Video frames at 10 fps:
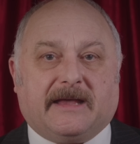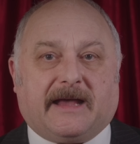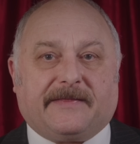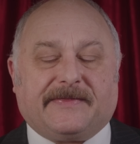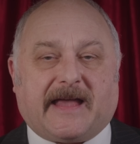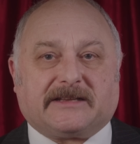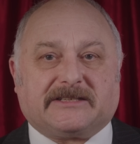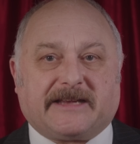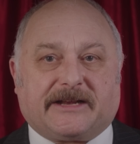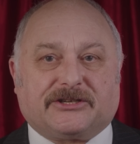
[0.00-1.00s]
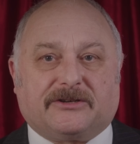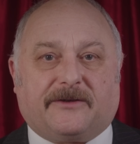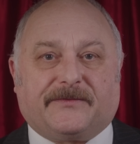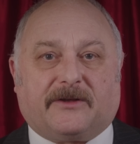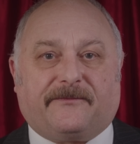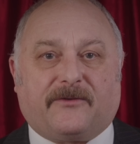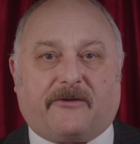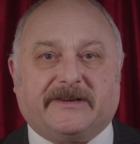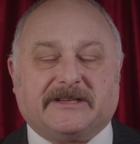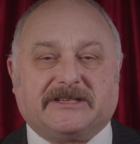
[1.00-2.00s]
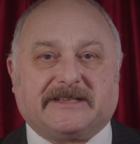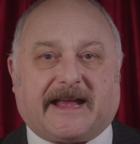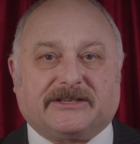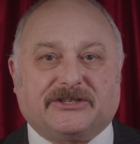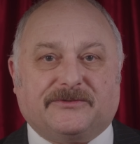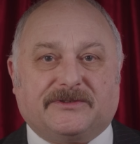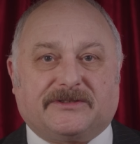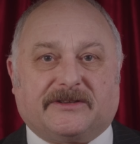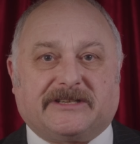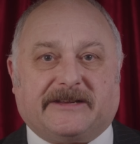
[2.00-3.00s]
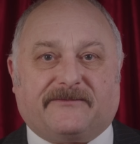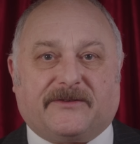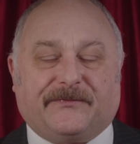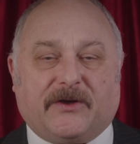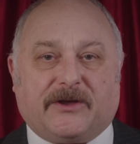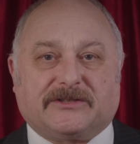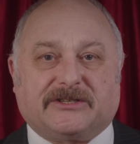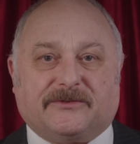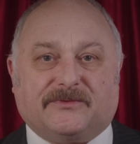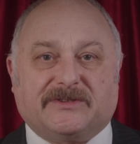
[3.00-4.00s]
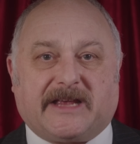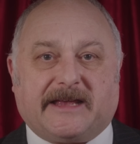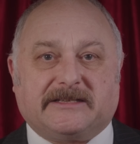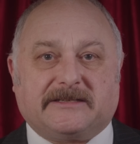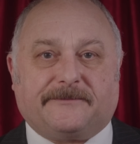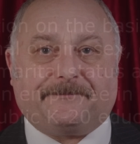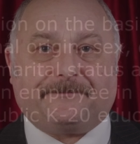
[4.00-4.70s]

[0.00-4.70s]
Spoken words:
And that section of the Florida statutes that it refers to says,